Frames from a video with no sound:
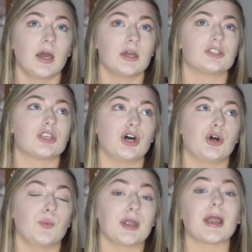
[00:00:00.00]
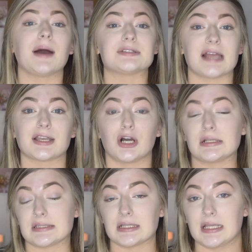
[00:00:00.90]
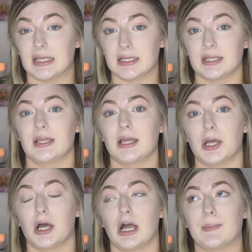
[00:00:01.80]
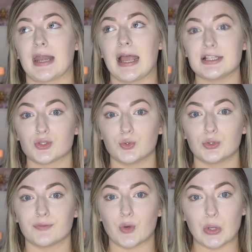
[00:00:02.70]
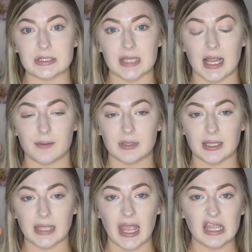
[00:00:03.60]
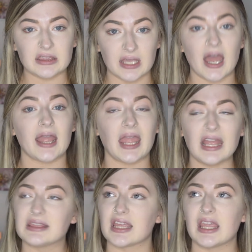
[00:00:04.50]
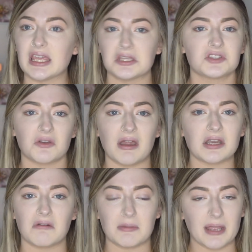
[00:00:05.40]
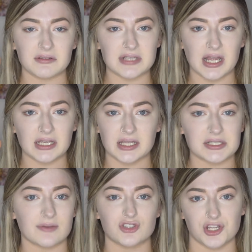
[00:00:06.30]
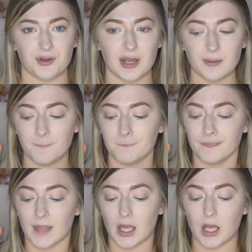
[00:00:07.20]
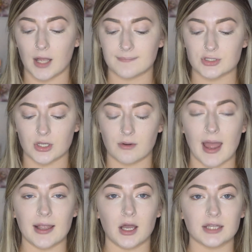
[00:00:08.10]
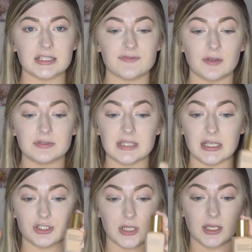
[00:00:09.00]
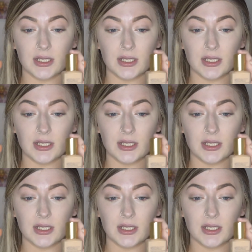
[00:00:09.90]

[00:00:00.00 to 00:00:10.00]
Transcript: So we're outside constantly. In high school, of course, like, I would like hate the heat, so I did not want to be outside unless I was cheering. So I got this foundation.